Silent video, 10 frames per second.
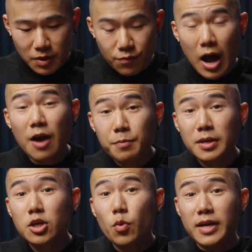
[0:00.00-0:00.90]
If I've
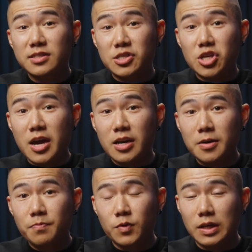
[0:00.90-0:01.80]
been a UX
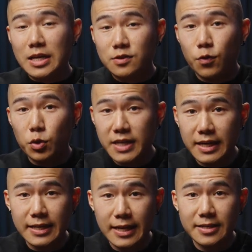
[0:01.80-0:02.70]
designer for the last
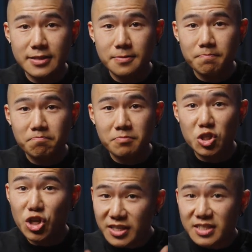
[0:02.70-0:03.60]
14 years,
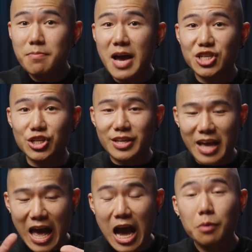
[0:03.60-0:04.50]
just imagine
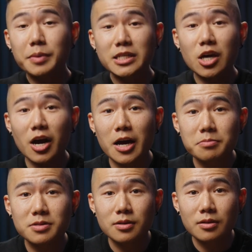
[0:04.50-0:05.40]
how many
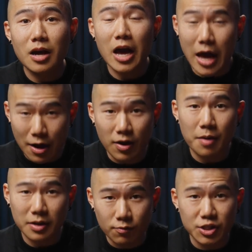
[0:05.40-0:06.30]
times have I
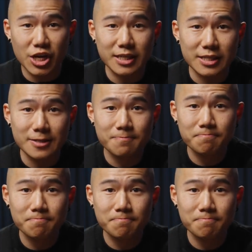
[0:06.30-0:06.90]
been rejected?